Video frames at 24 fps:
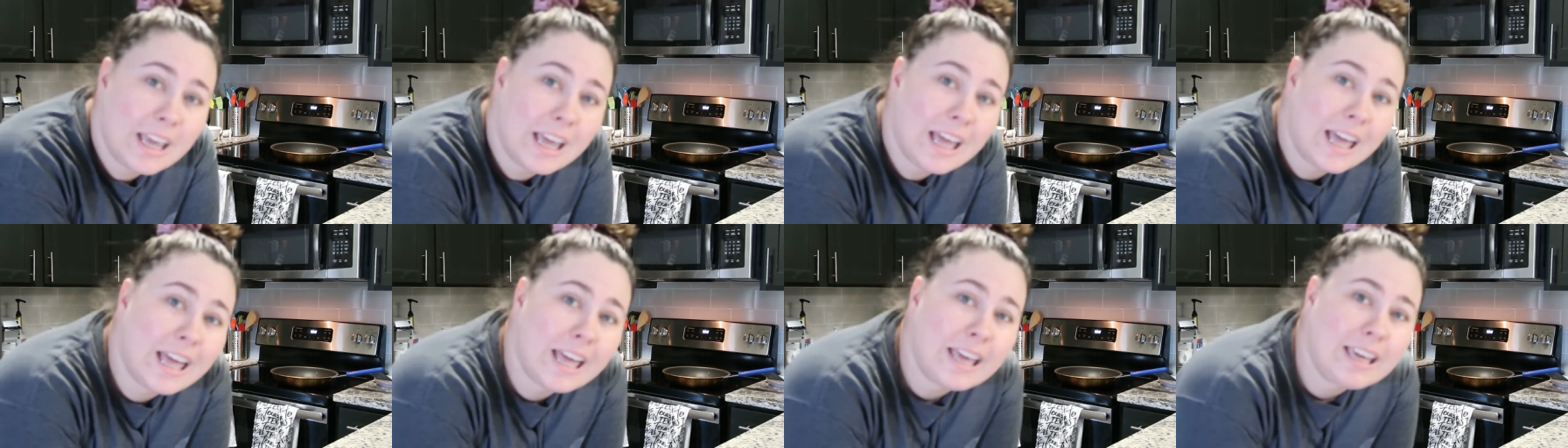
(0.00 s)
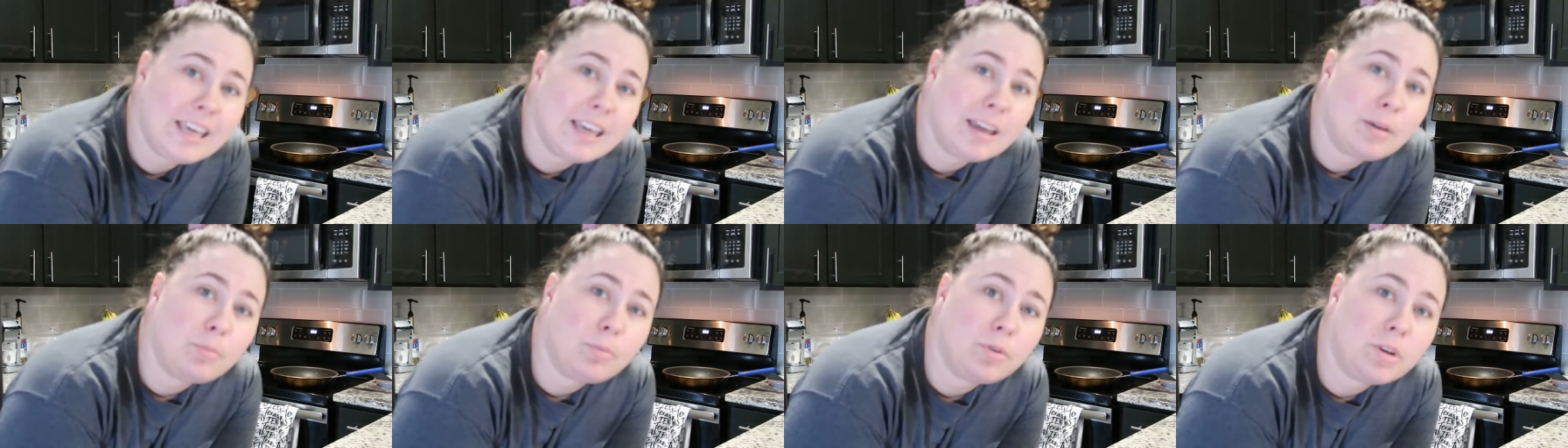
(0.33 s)
Hi,
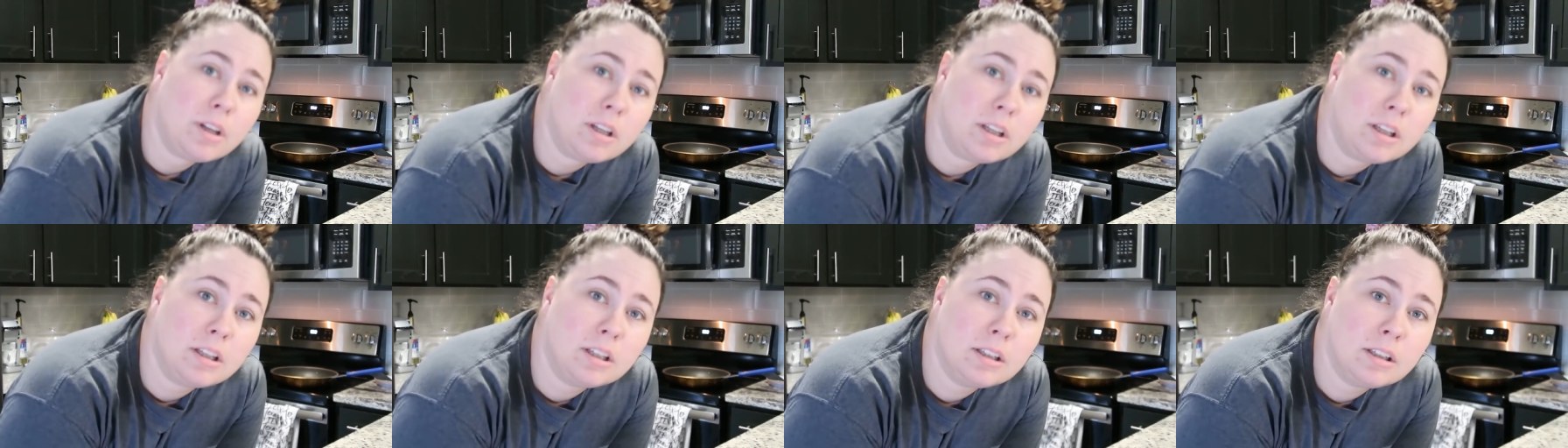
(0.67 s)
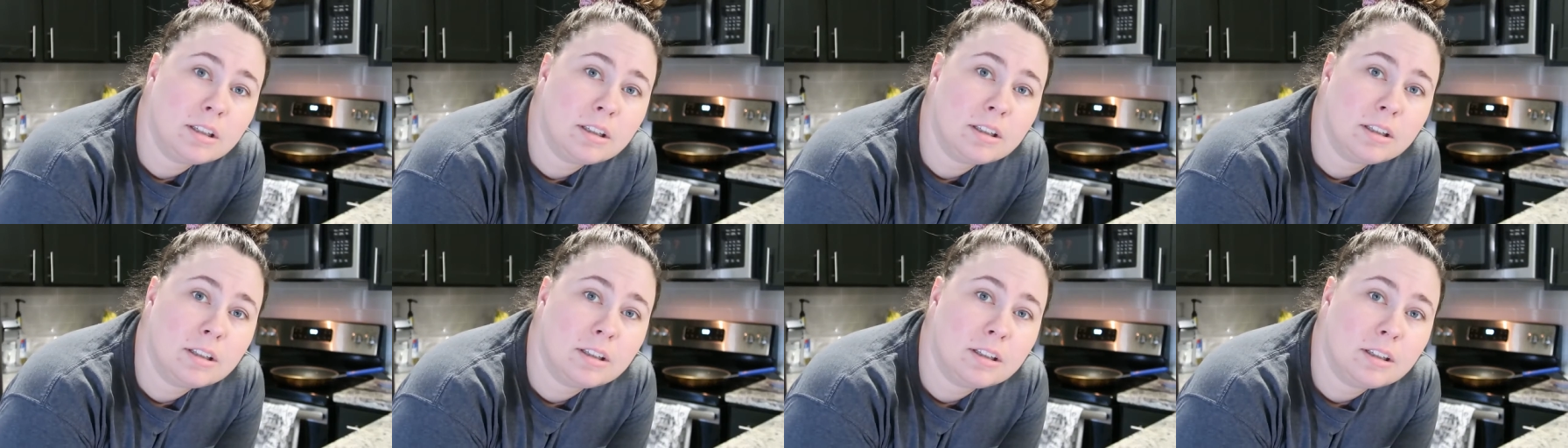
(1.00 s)
camera.
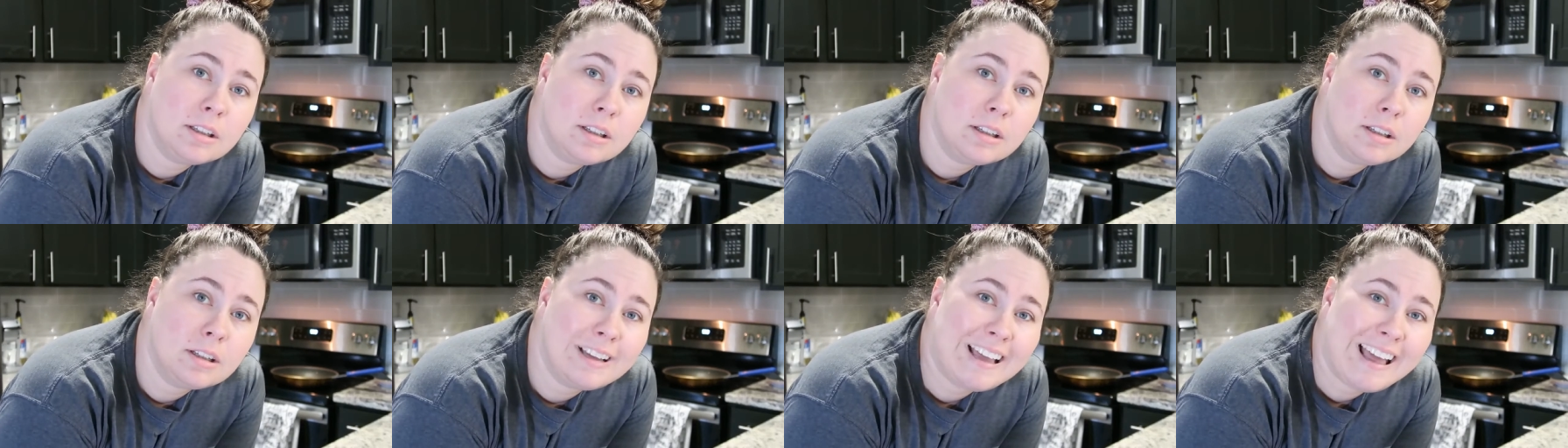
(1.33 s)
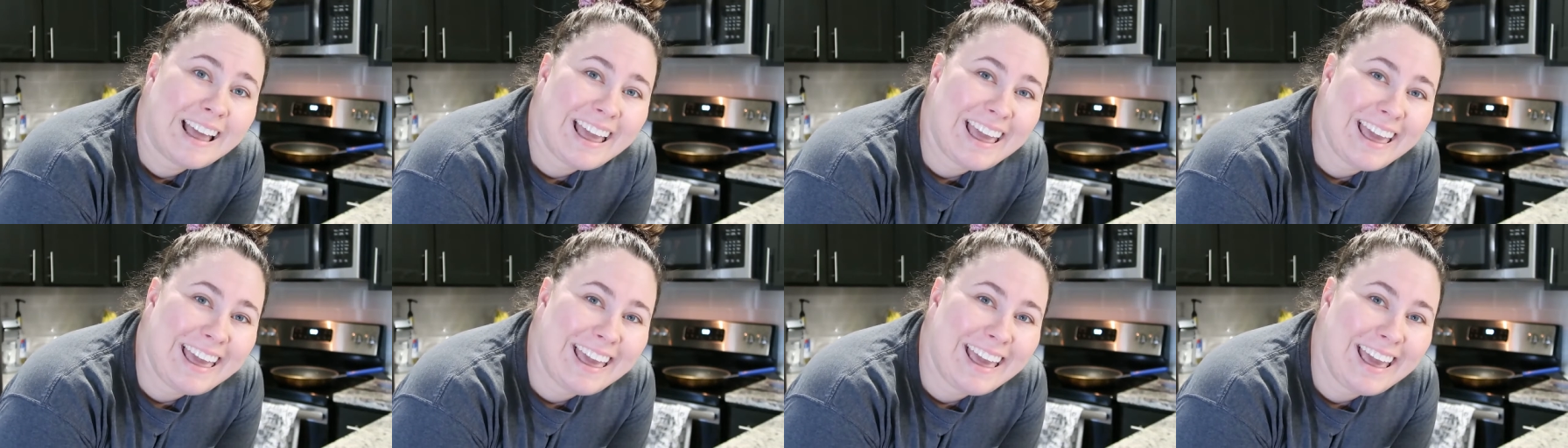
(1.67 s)

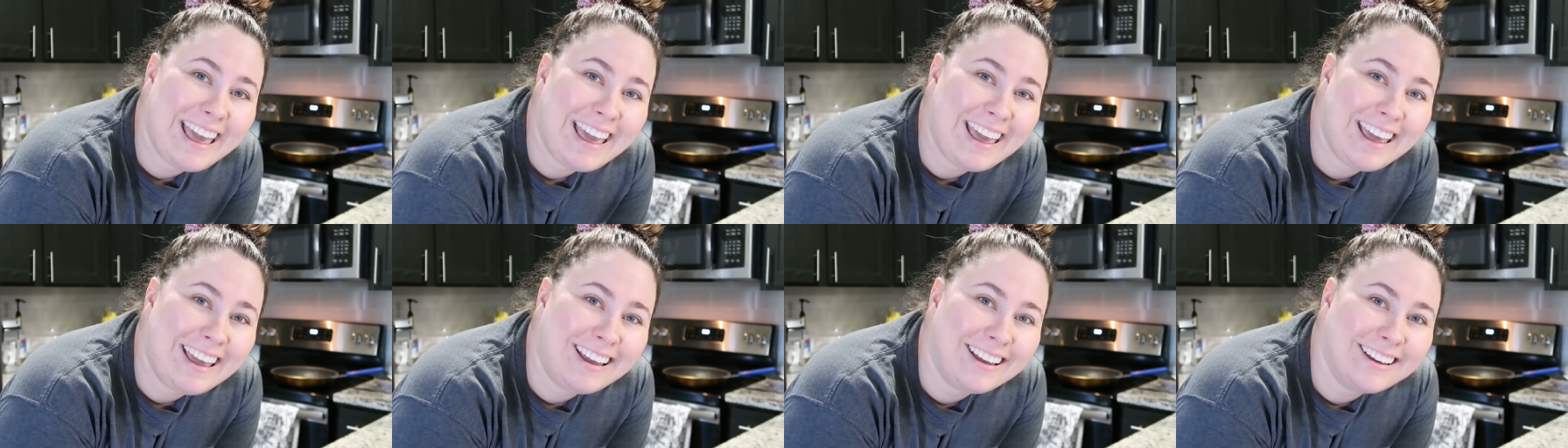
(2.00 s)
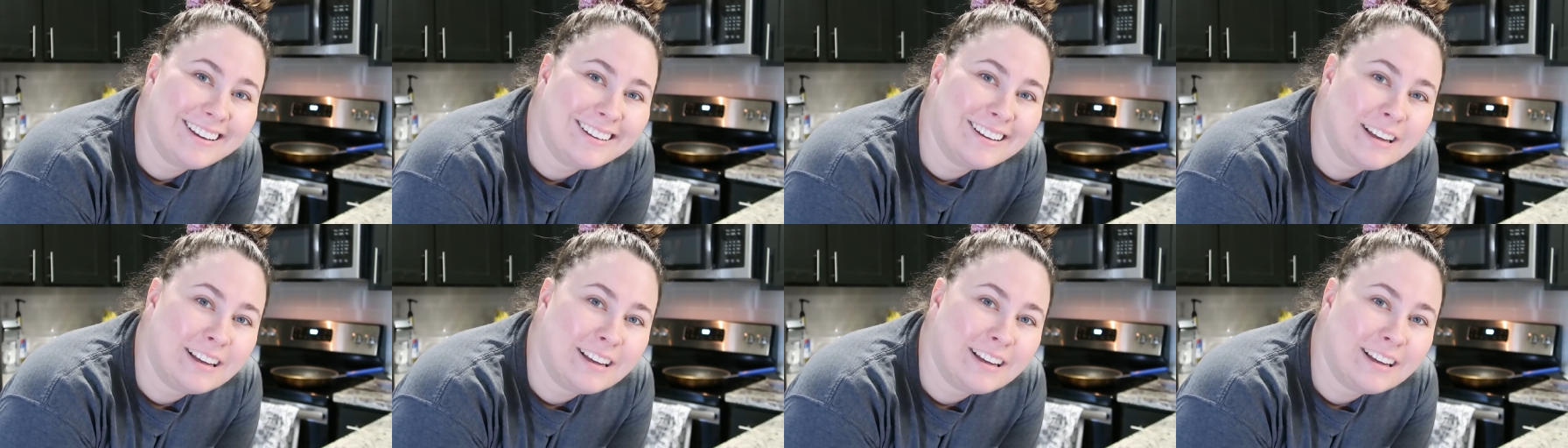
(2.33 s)
Hey.